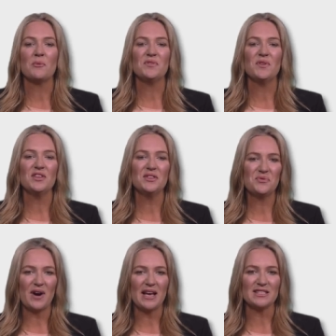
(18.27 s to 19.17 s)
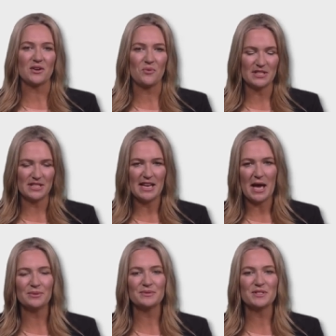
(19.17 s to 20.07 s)
And we've heard the phrase, a rotten
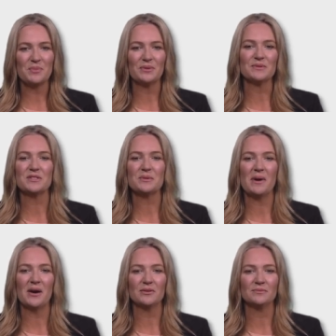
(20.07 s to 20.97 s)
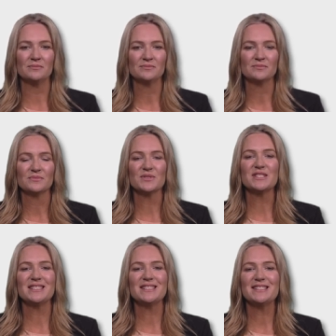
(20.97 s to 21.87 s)
apple spoils the barrel. Well,
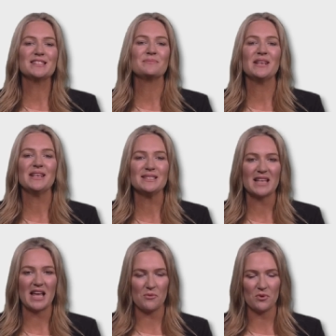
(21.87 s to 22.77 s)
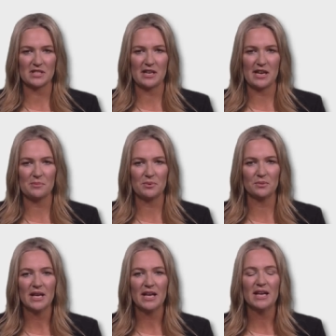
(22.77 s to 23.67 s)
cynicism is a rotten
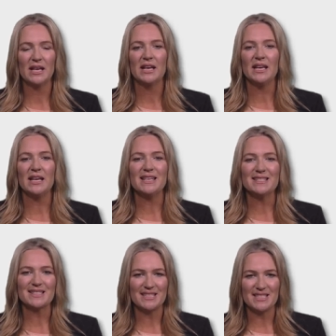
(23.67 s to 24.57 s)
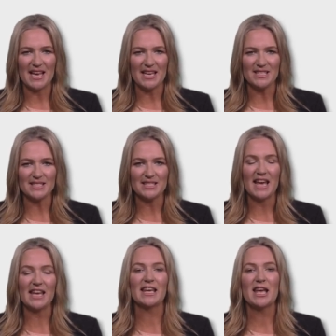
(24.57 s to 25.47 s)
apple. It is contagious
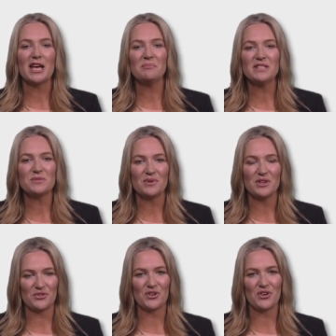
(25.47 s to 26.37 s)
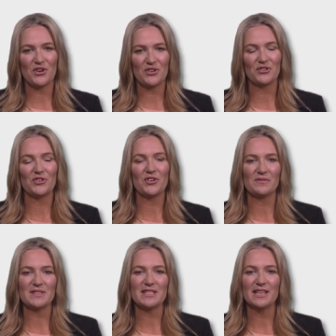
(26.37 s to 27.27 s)
and it can be spread through corridor
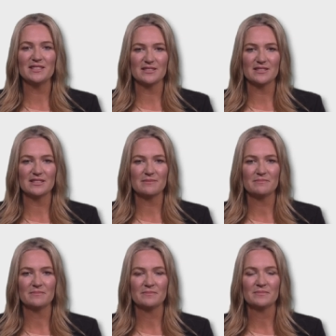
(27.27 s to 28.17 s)
conversations.